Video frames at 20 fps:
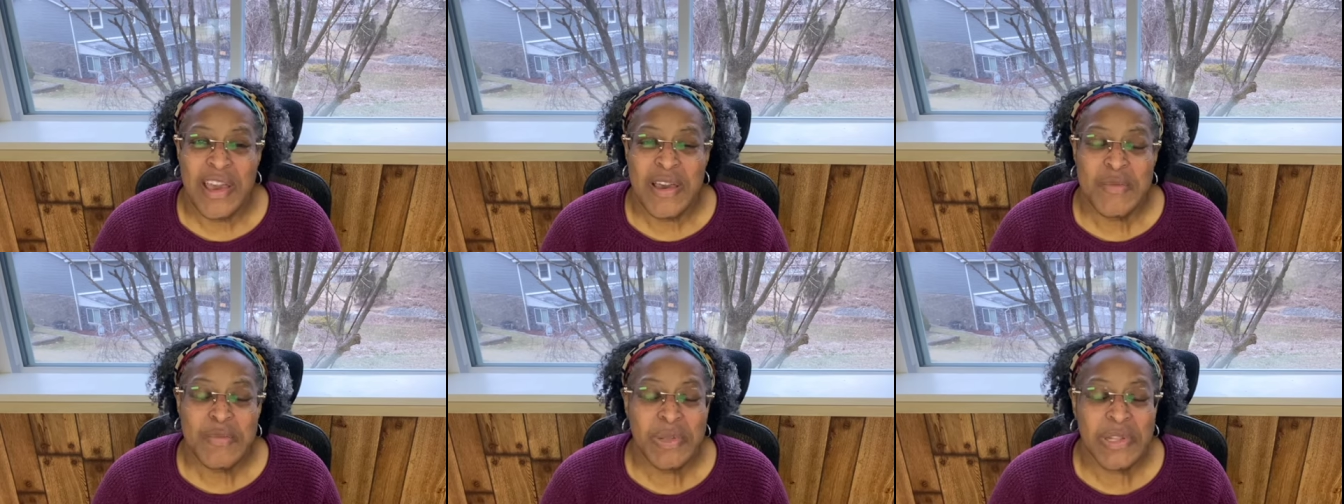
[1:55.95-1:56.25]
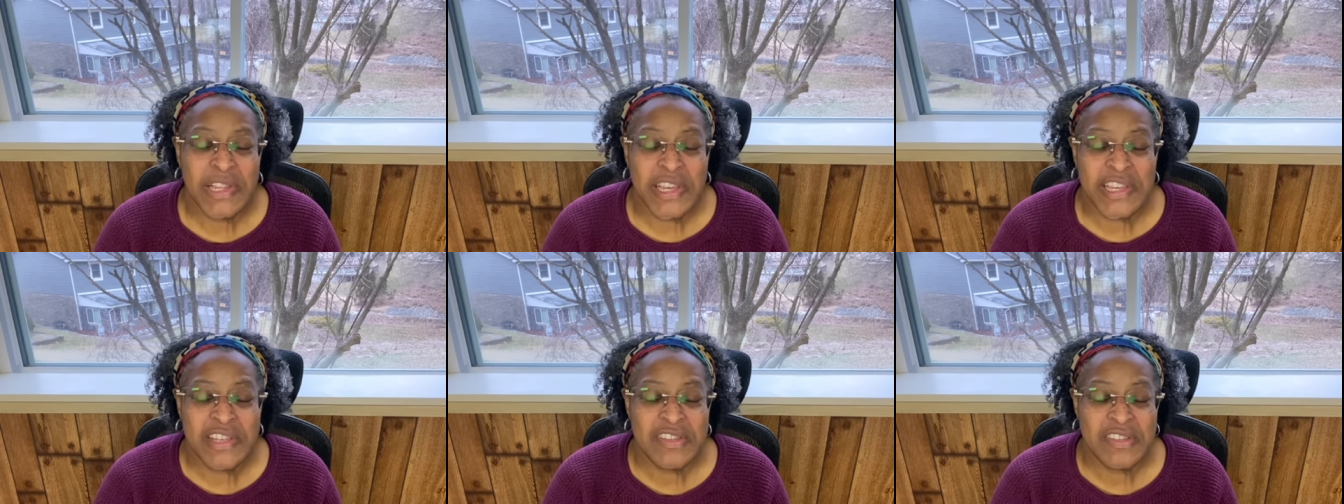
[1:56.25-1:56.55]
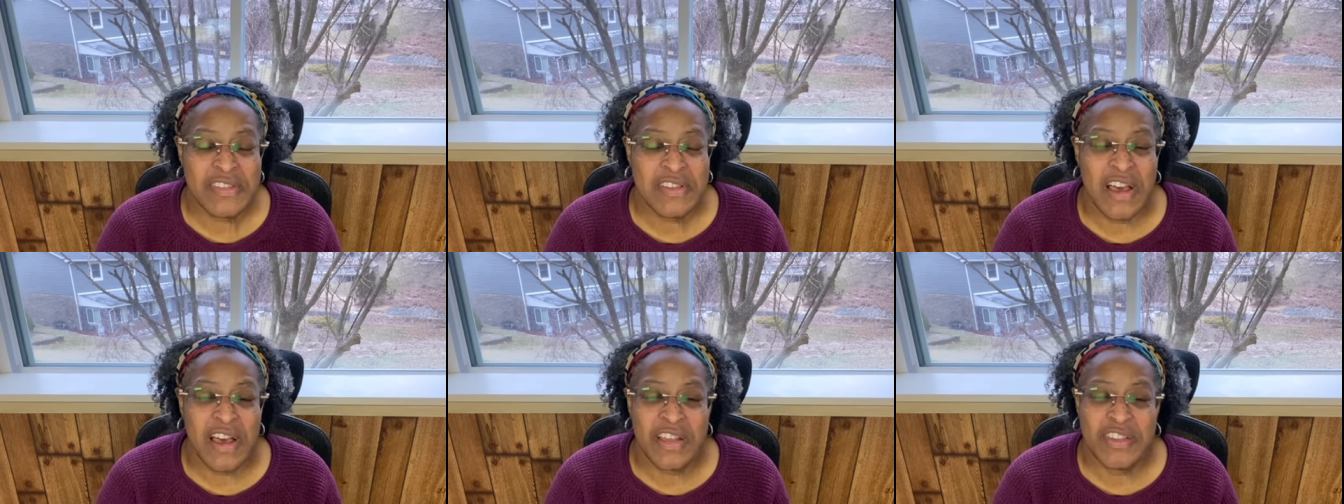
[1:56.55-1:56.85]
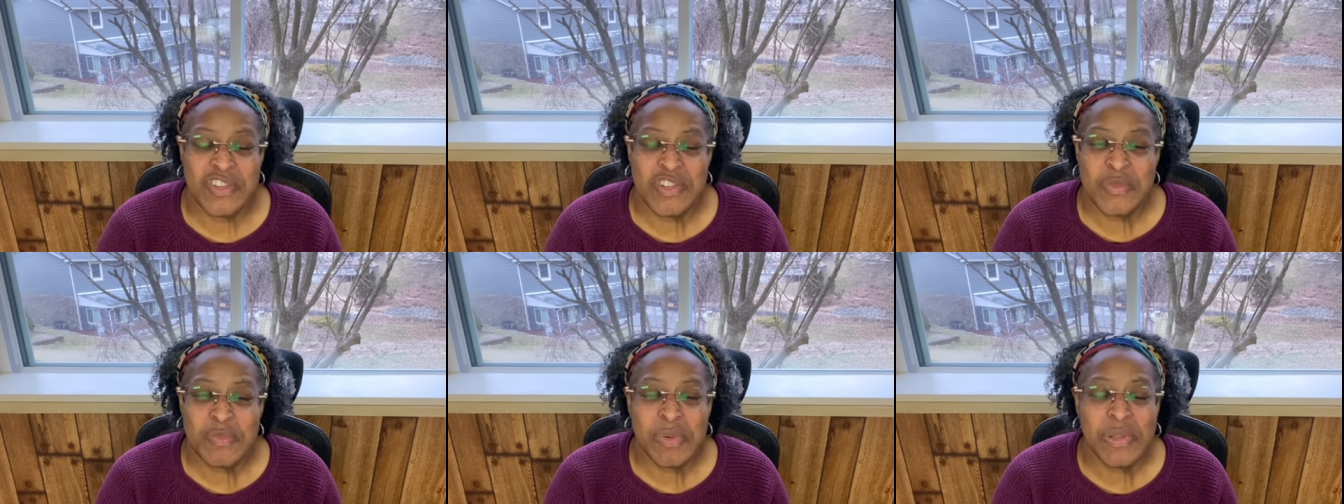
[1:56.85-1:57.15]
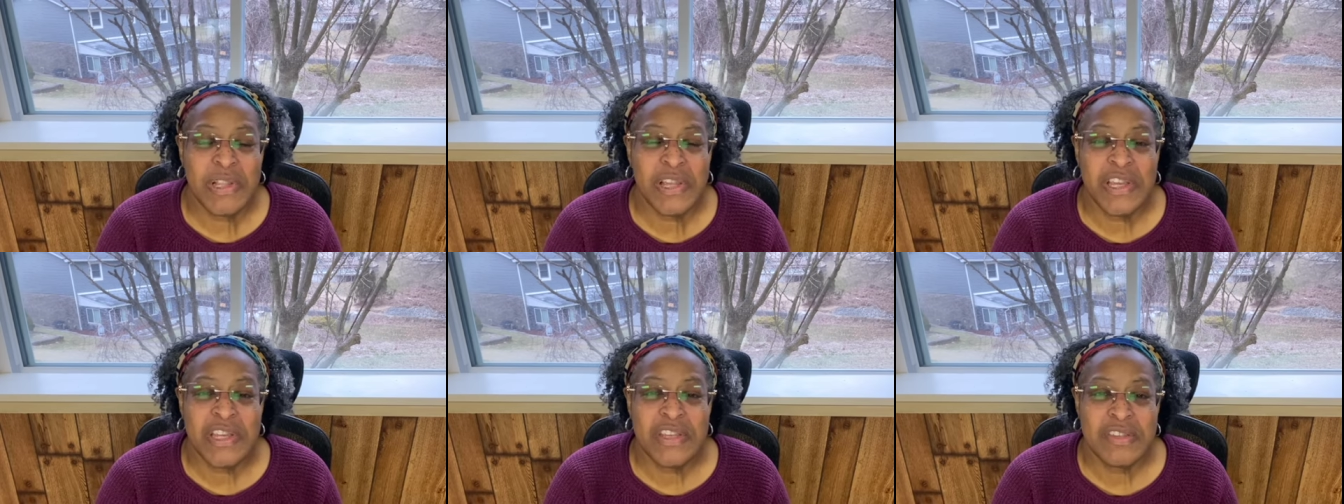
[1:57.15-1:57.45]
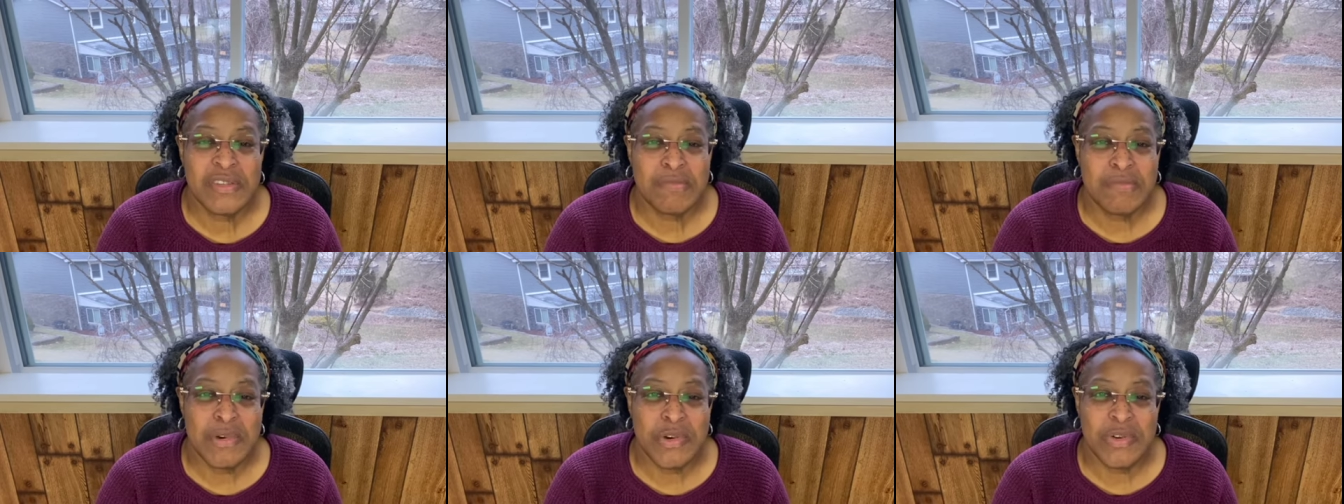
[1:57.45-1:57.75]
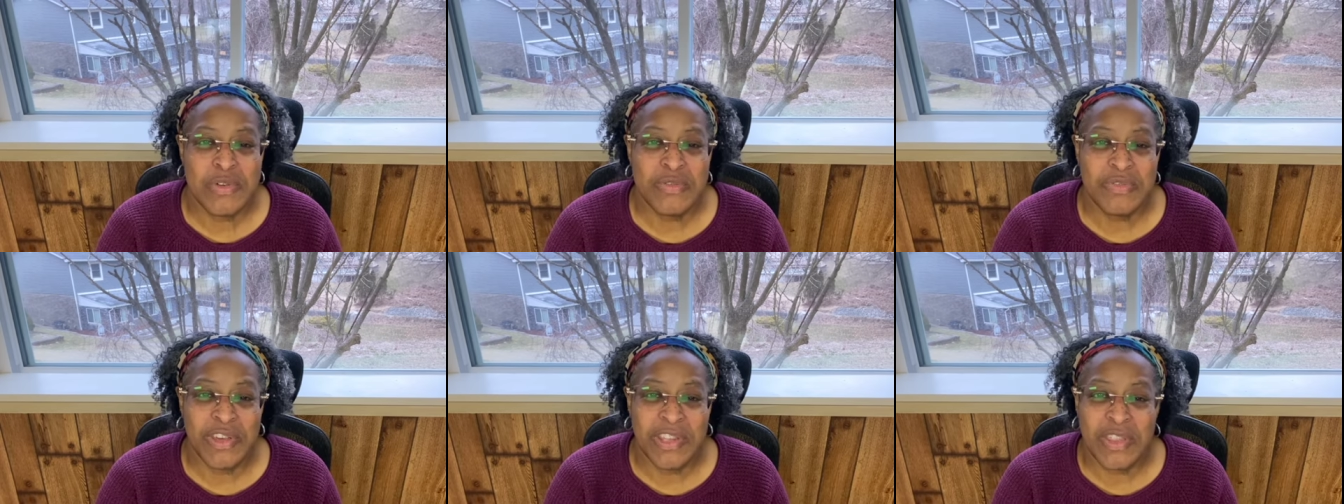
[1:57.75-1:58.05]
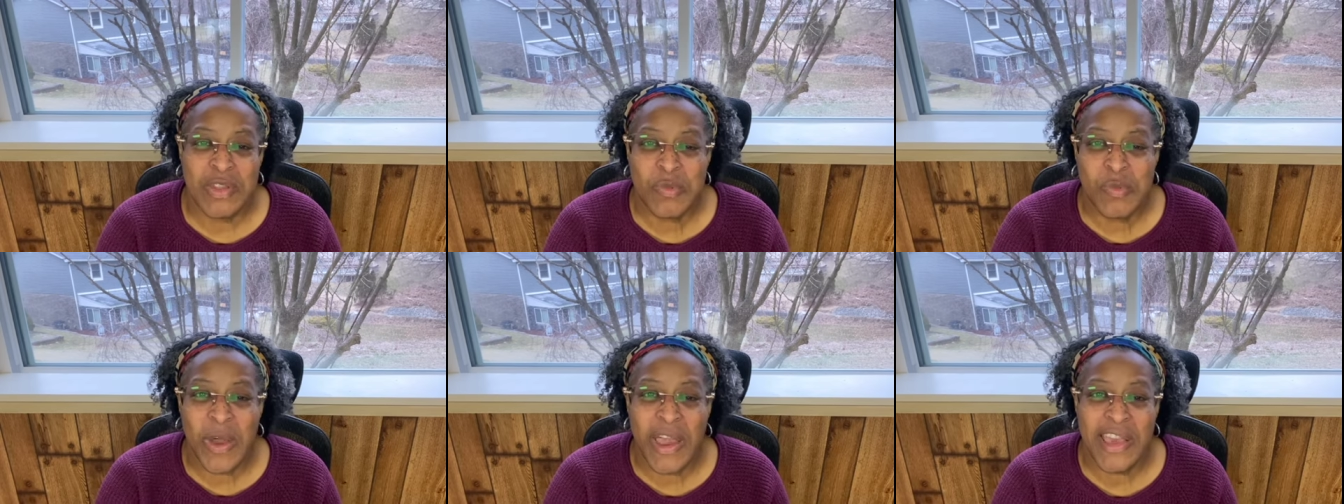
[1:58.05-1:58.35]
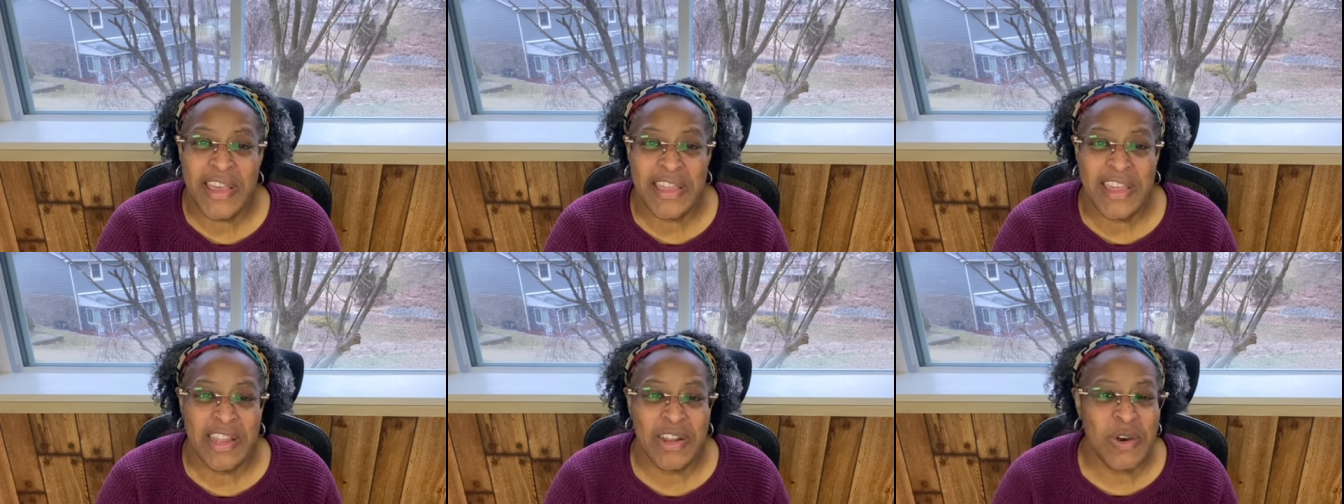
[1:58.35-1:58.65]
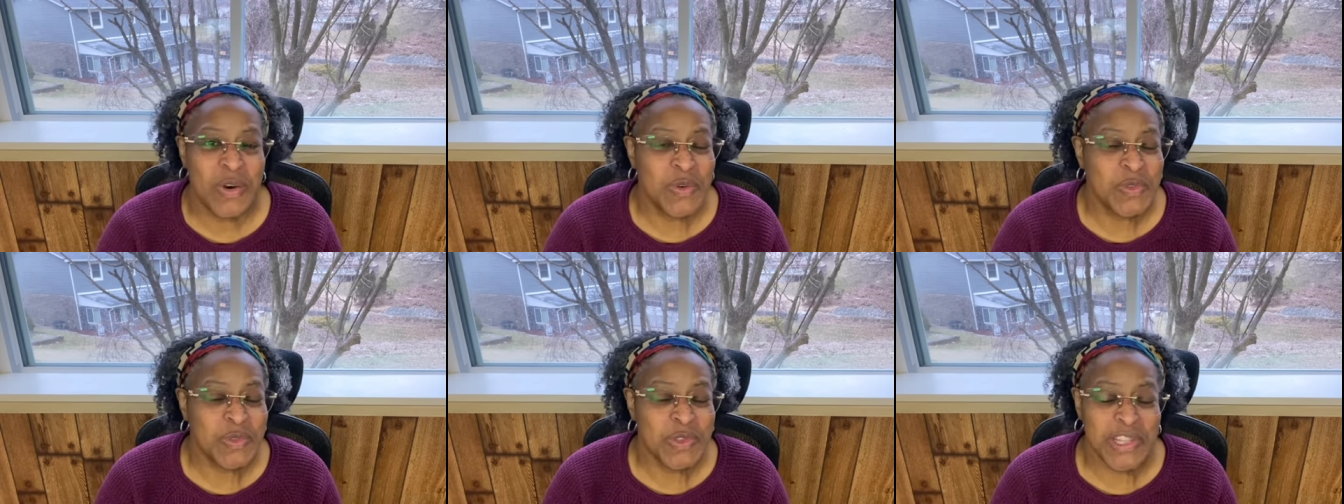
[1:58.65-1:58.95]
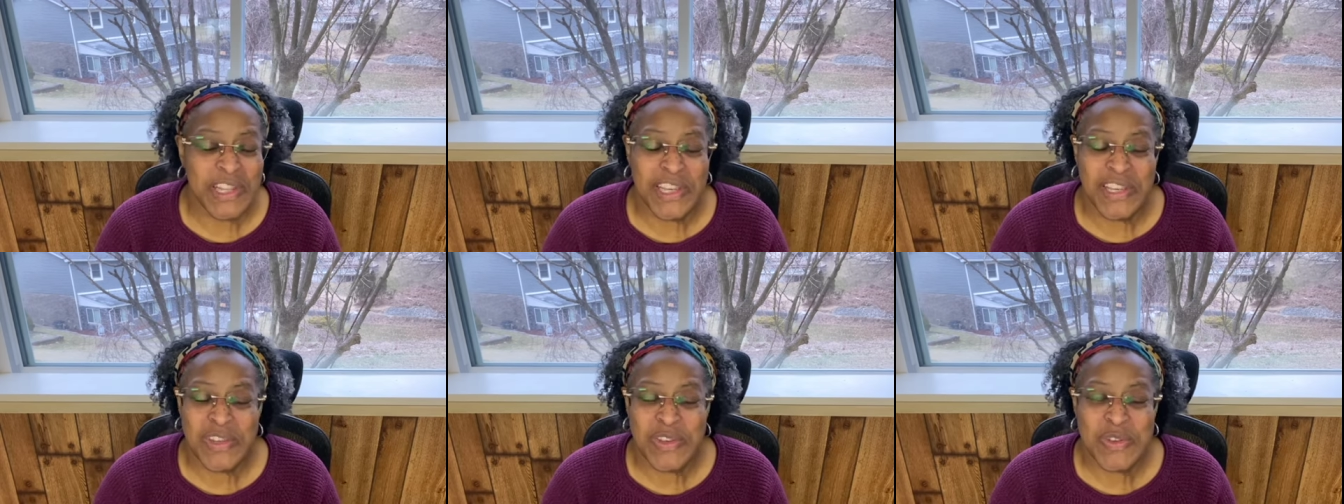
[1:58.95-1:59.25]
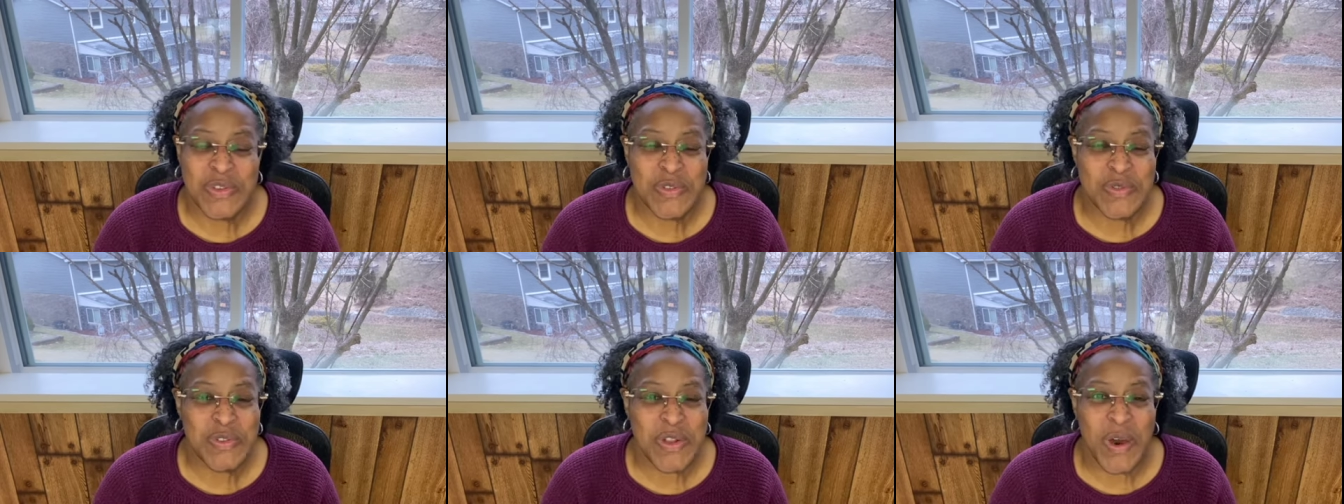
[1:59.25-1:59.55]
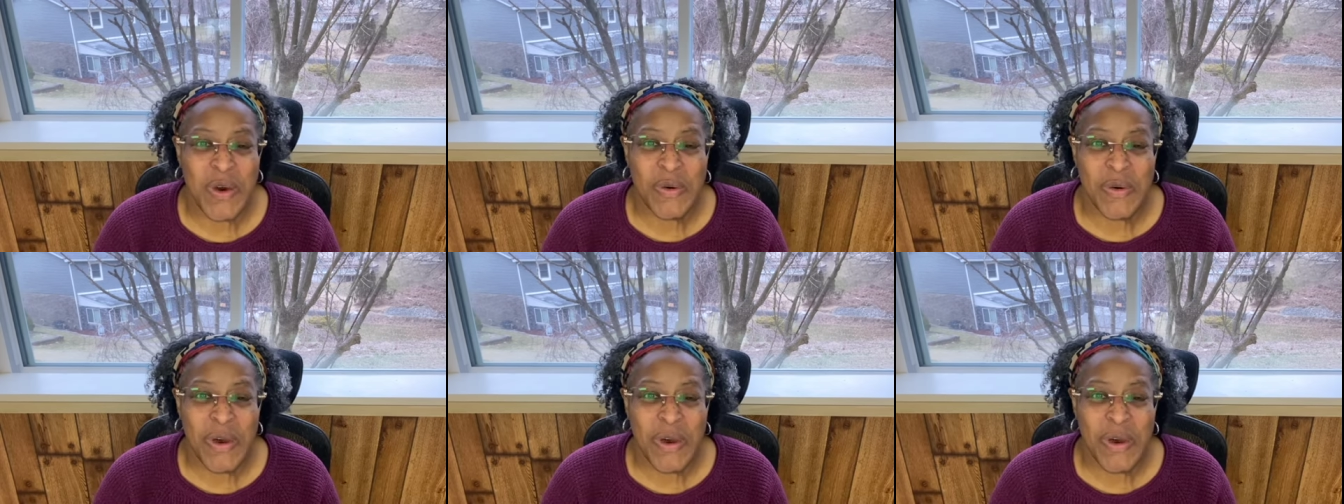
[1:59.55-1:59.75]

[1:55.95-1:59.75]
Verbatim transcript: Please touch, please move in the way that only you know